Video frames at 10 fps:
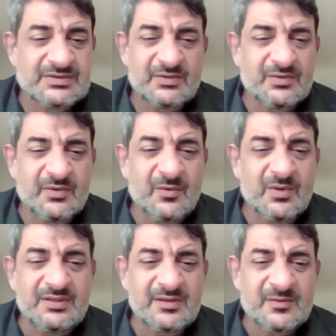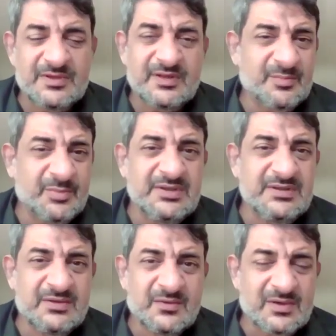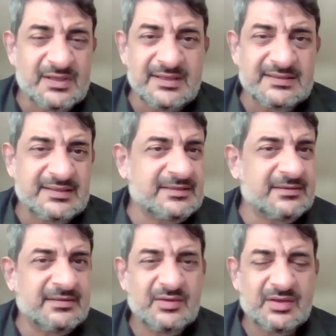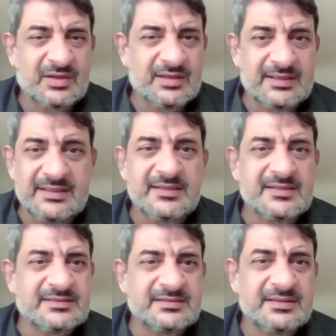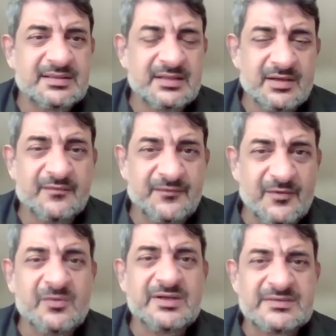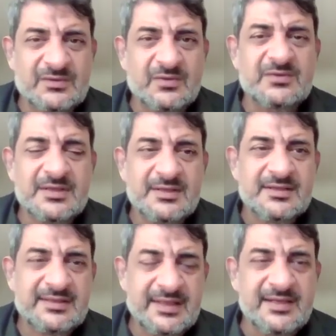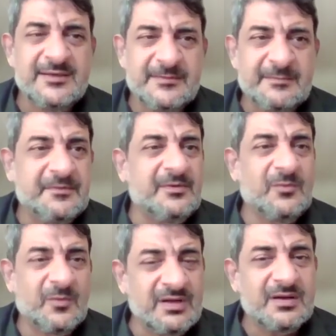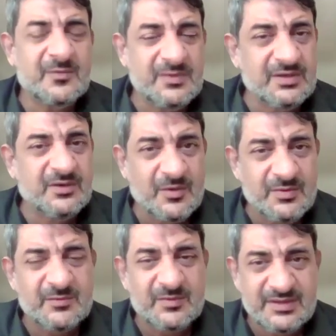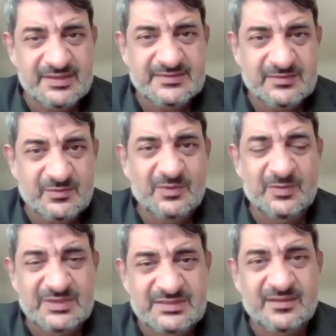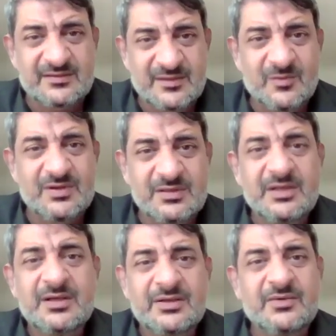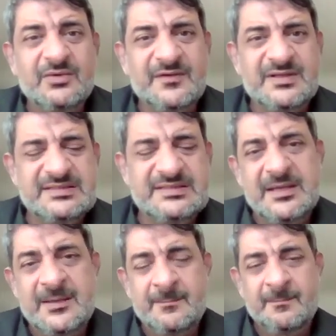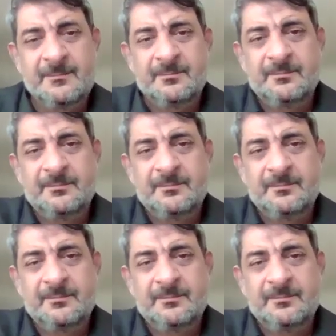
So no wonder whether appointed or elected leaders focus on telling people where are we going with this when we start our first day.